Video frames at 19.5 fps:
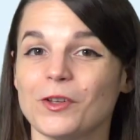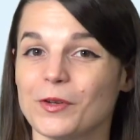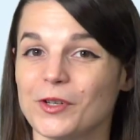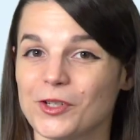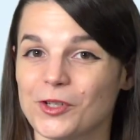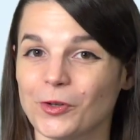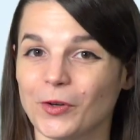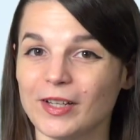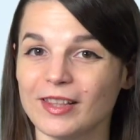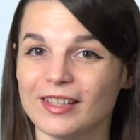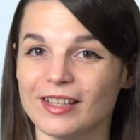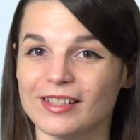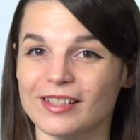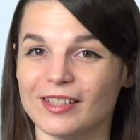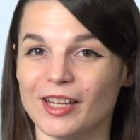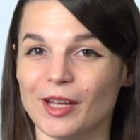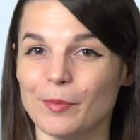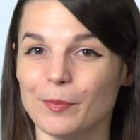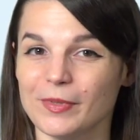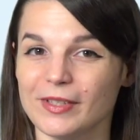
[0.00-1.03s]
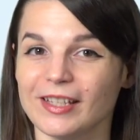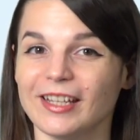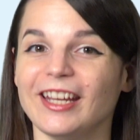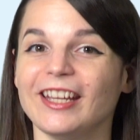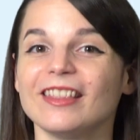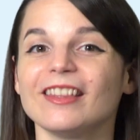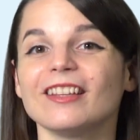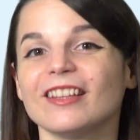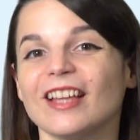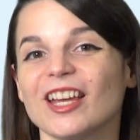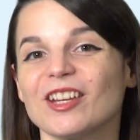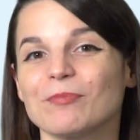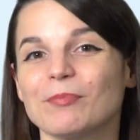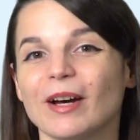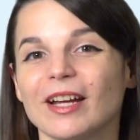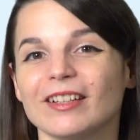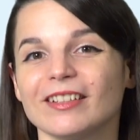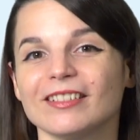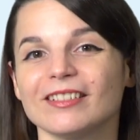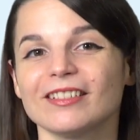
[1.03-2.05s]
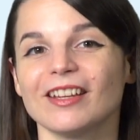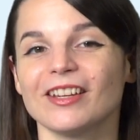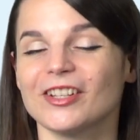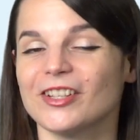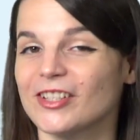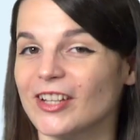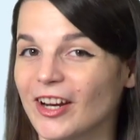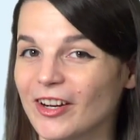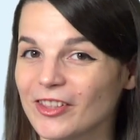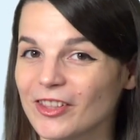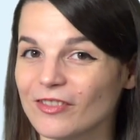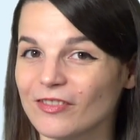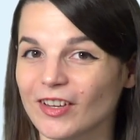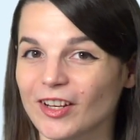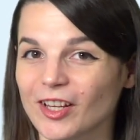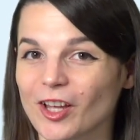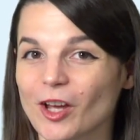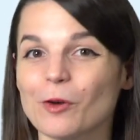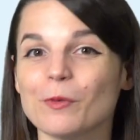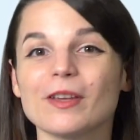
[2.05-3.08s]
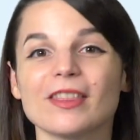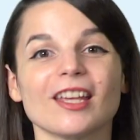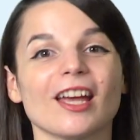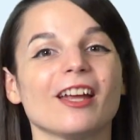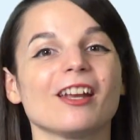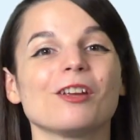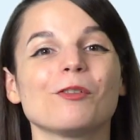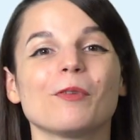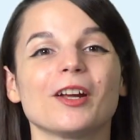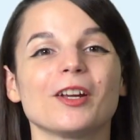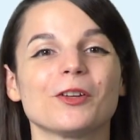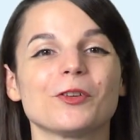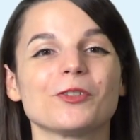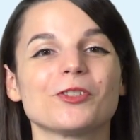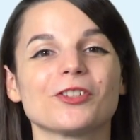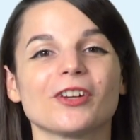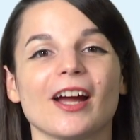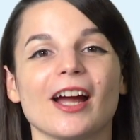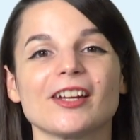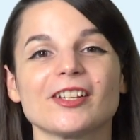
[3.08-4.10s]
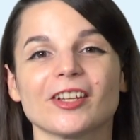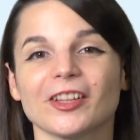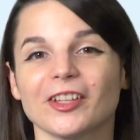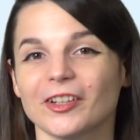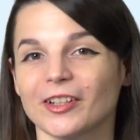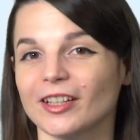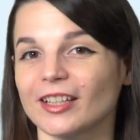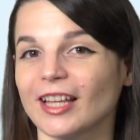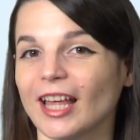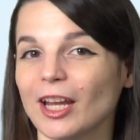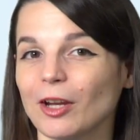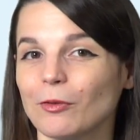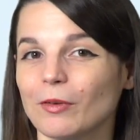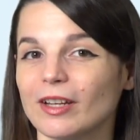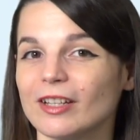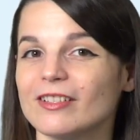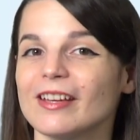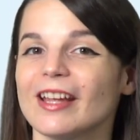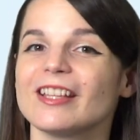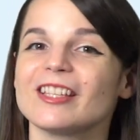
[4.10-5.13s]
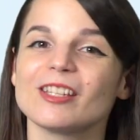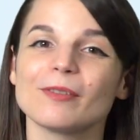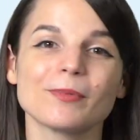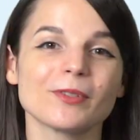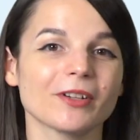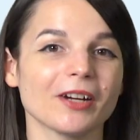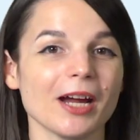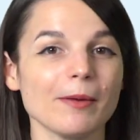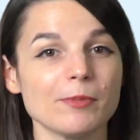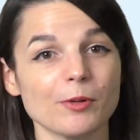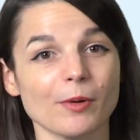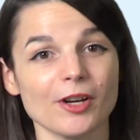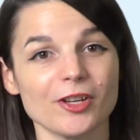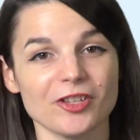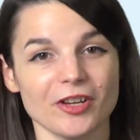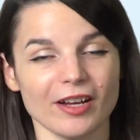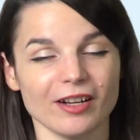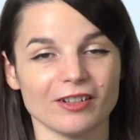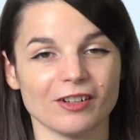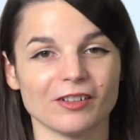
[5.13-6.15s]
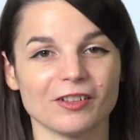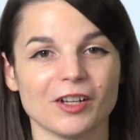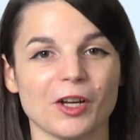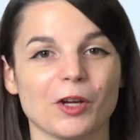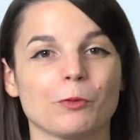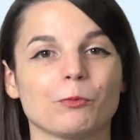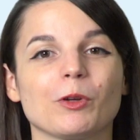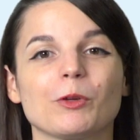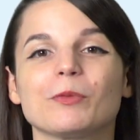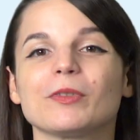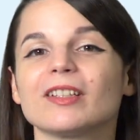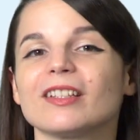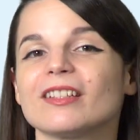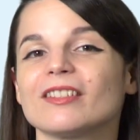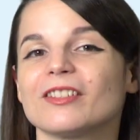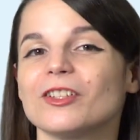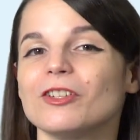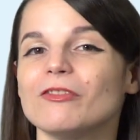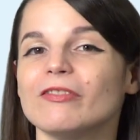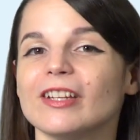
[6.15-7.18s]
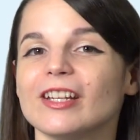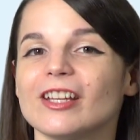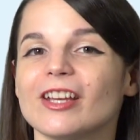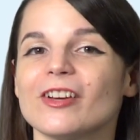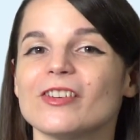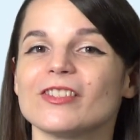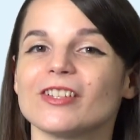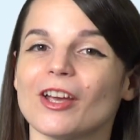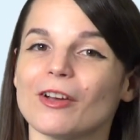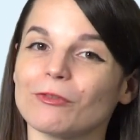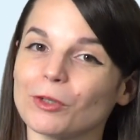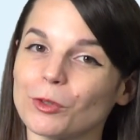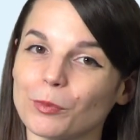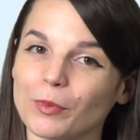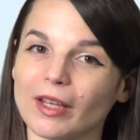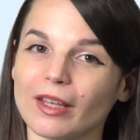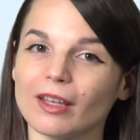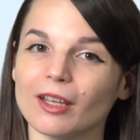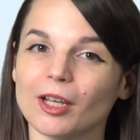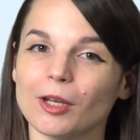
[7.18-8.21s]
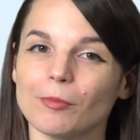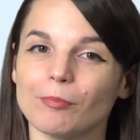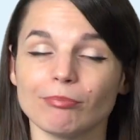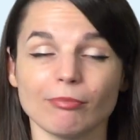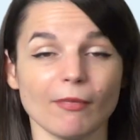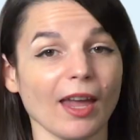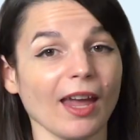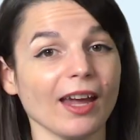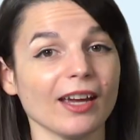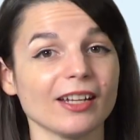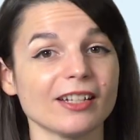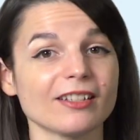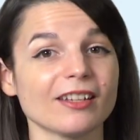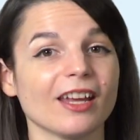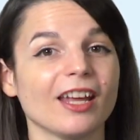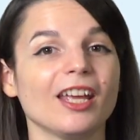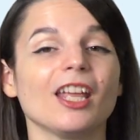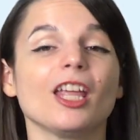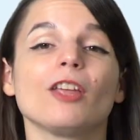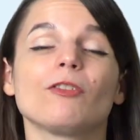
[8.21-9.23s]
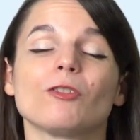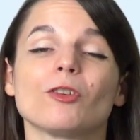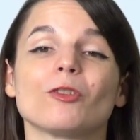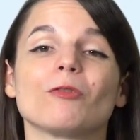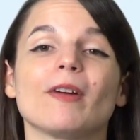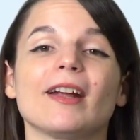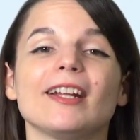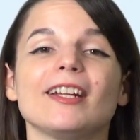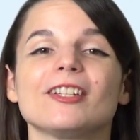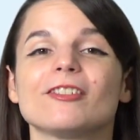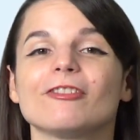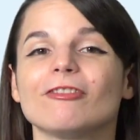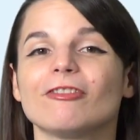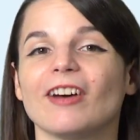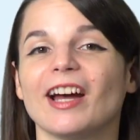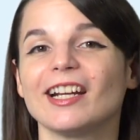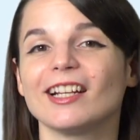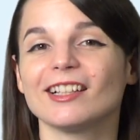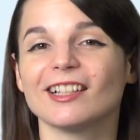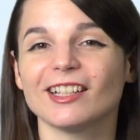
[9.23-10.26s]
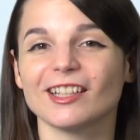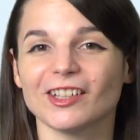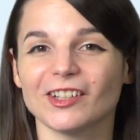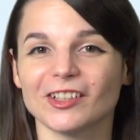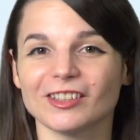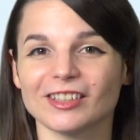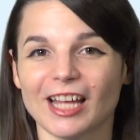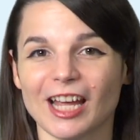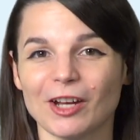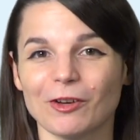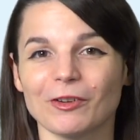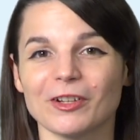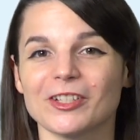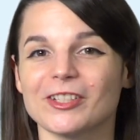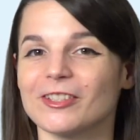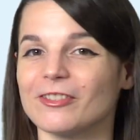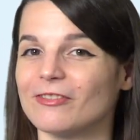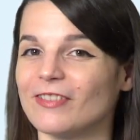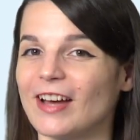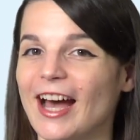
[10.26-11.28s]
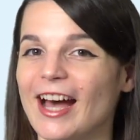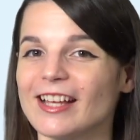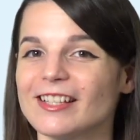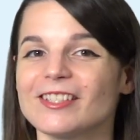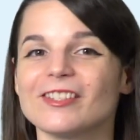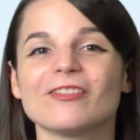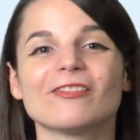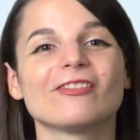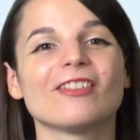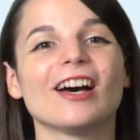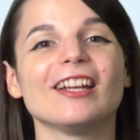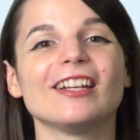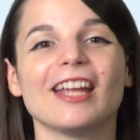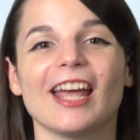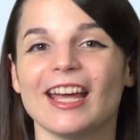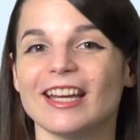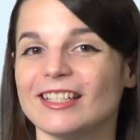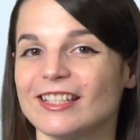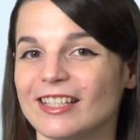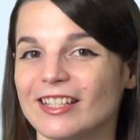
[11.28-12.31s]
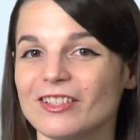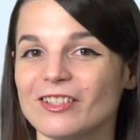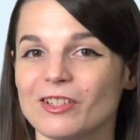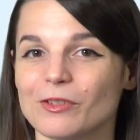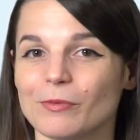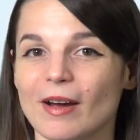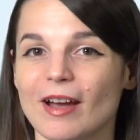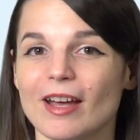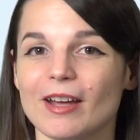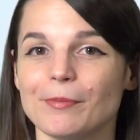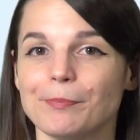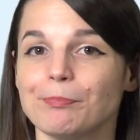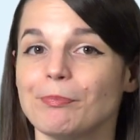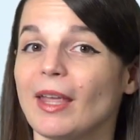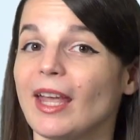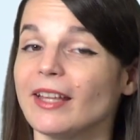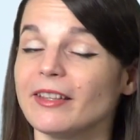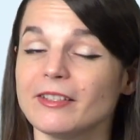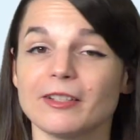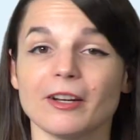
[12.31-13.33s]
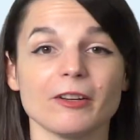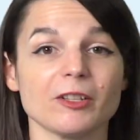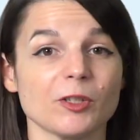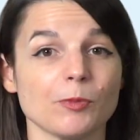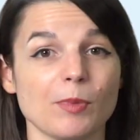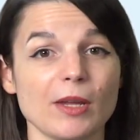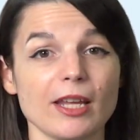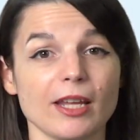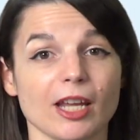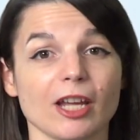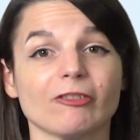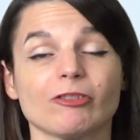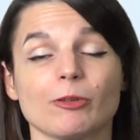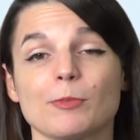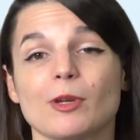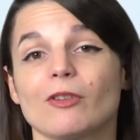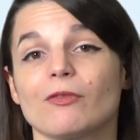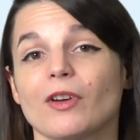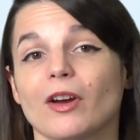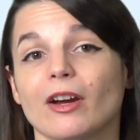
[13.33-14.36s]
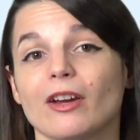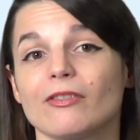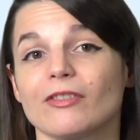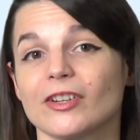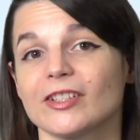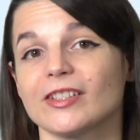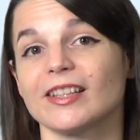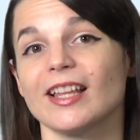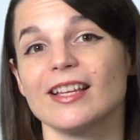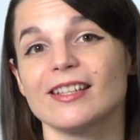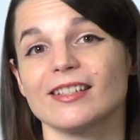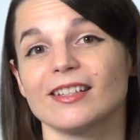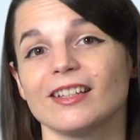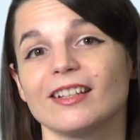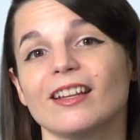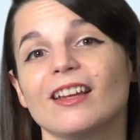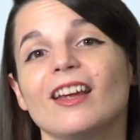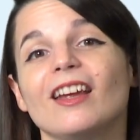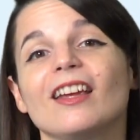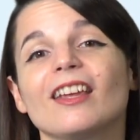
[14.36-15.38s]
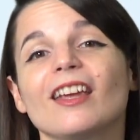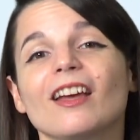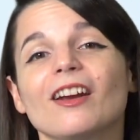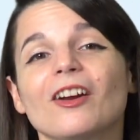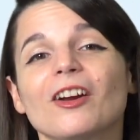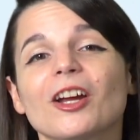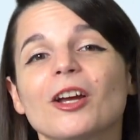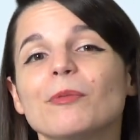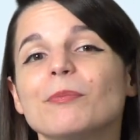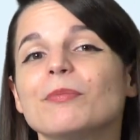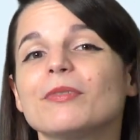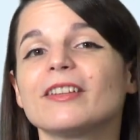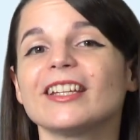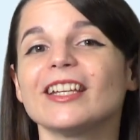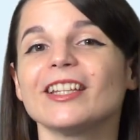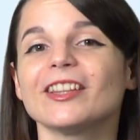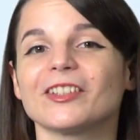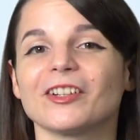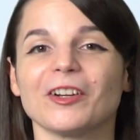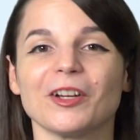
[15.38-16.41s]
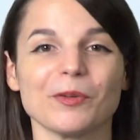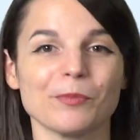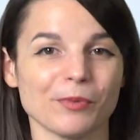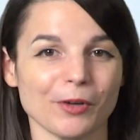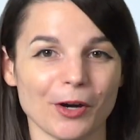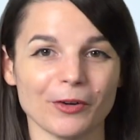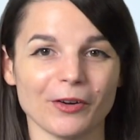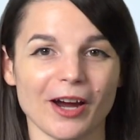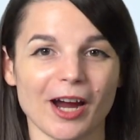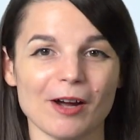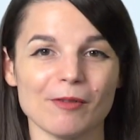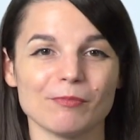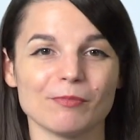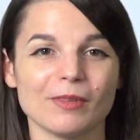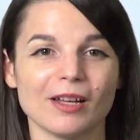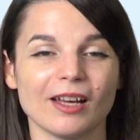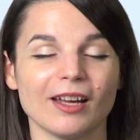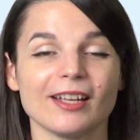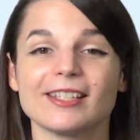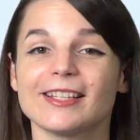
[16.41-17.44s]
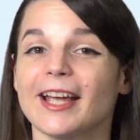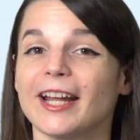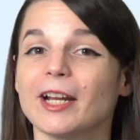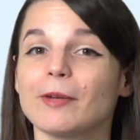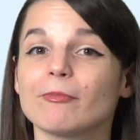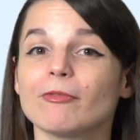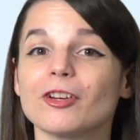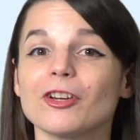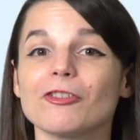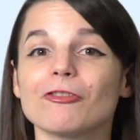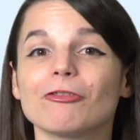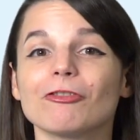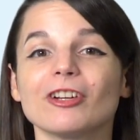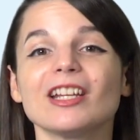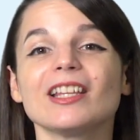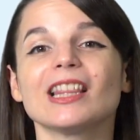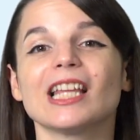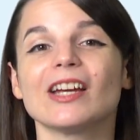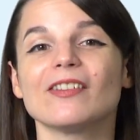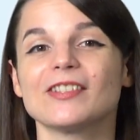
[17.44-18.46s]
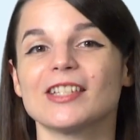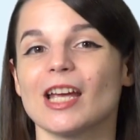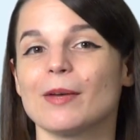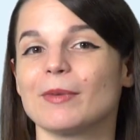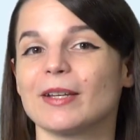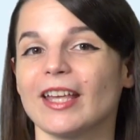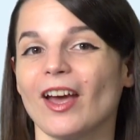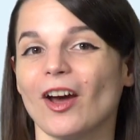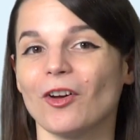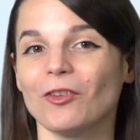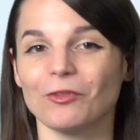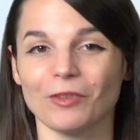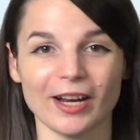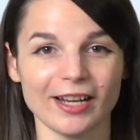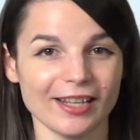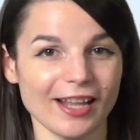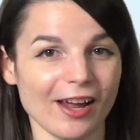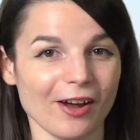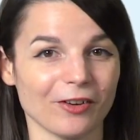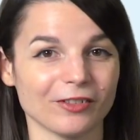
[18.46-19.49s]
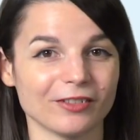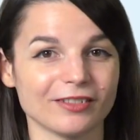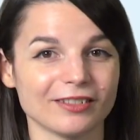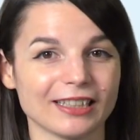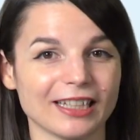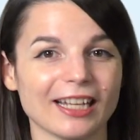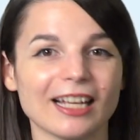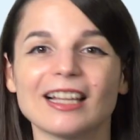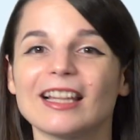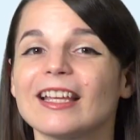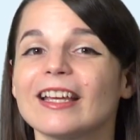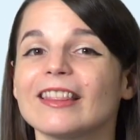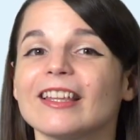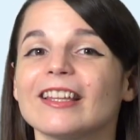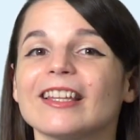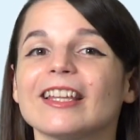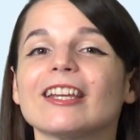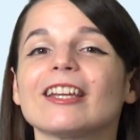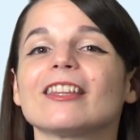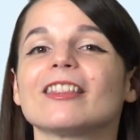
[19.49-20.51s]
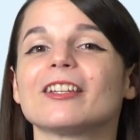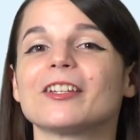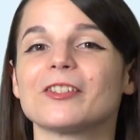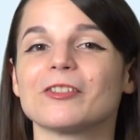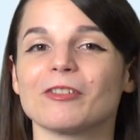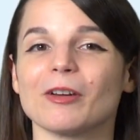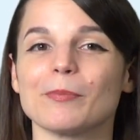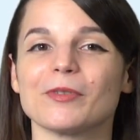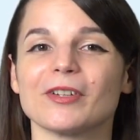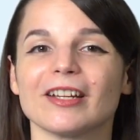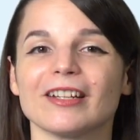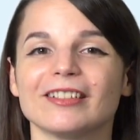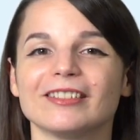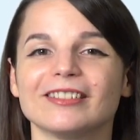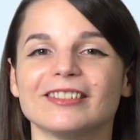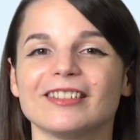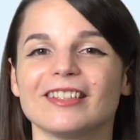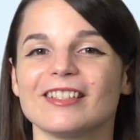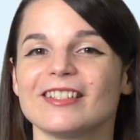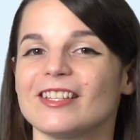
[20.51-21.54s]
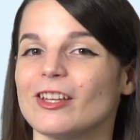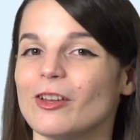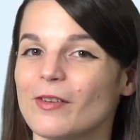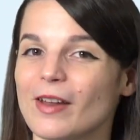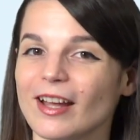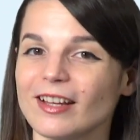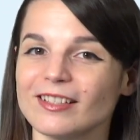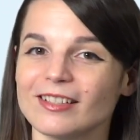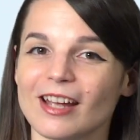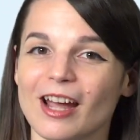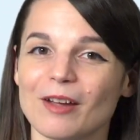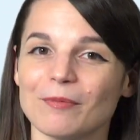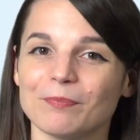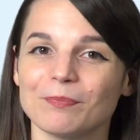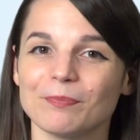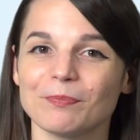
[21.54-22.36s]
you enjoyed these tips, hit the like button, share the video with anyone who's trying to learn a language, and subscribe to our channel. We release new videos every week. And if you're ready to finally learn language the fast, fun, and easy way, and start speaking from your very first lesson, get our complete learning program. Sign up for your free lifetime account right now. Click the link in the description. See you next time.